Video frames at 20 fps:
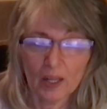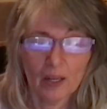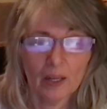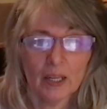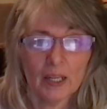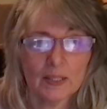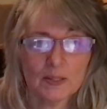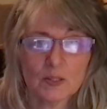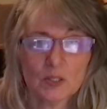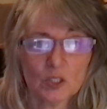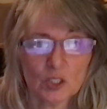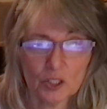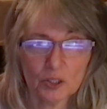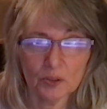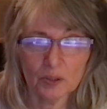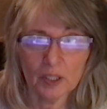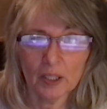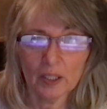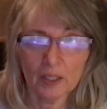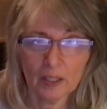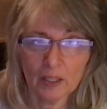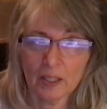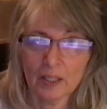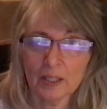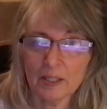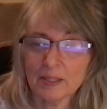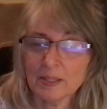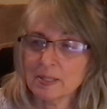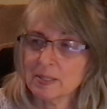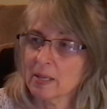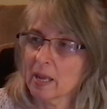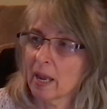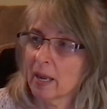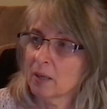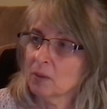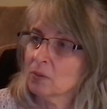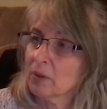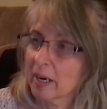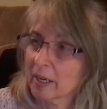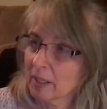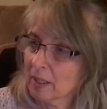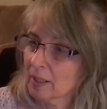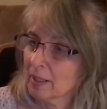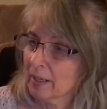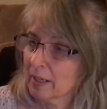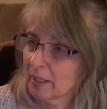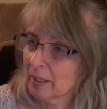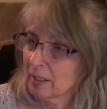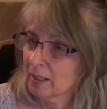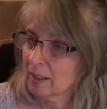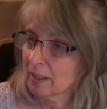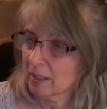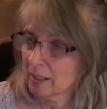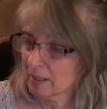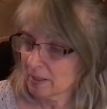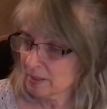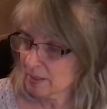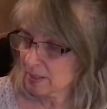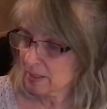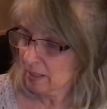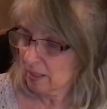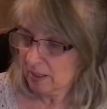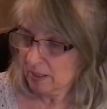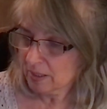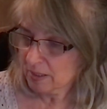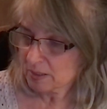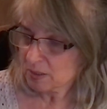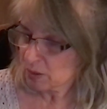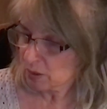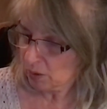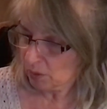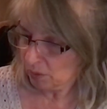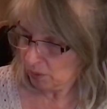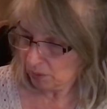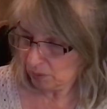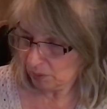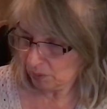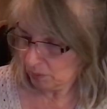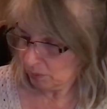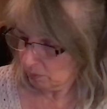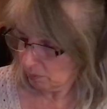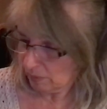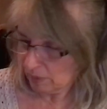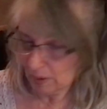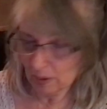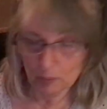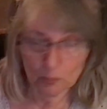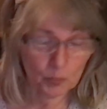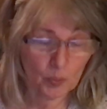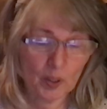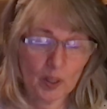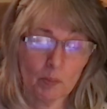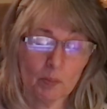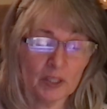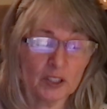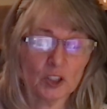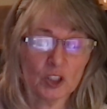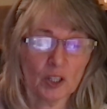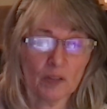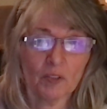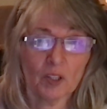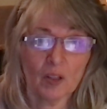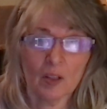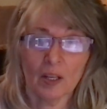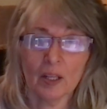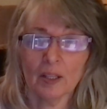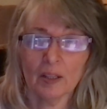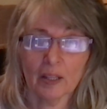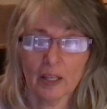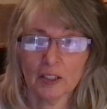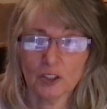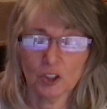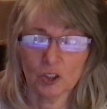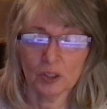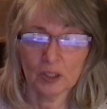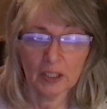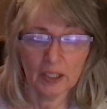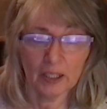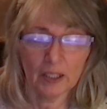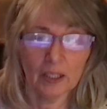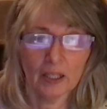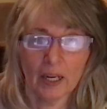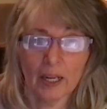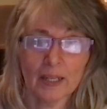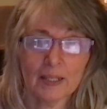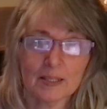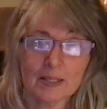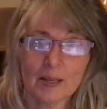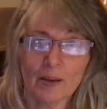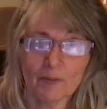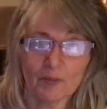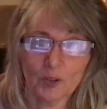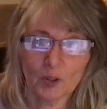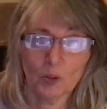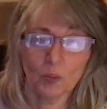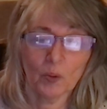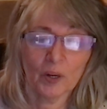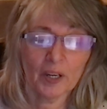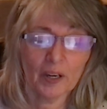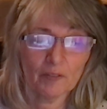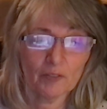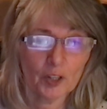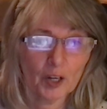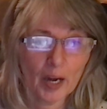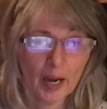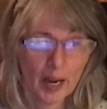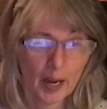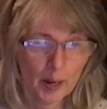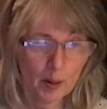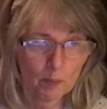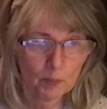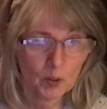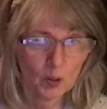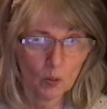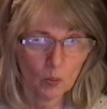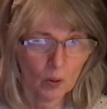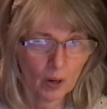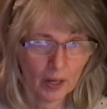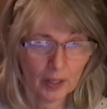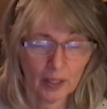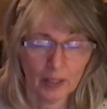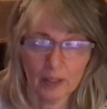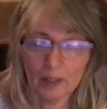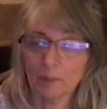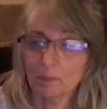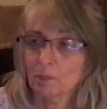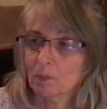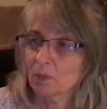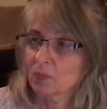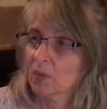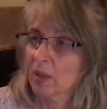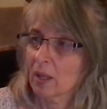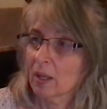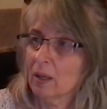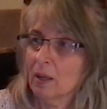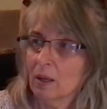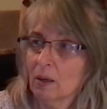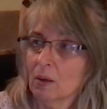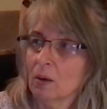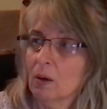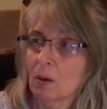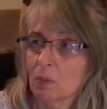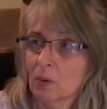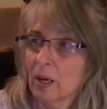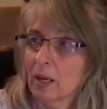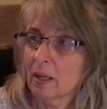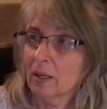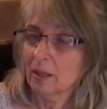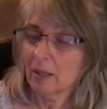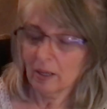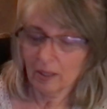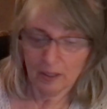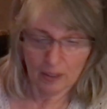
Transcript: its tuning keys and regulating keys. So pretty much everything that you need except for whatever amp you wanted. Well,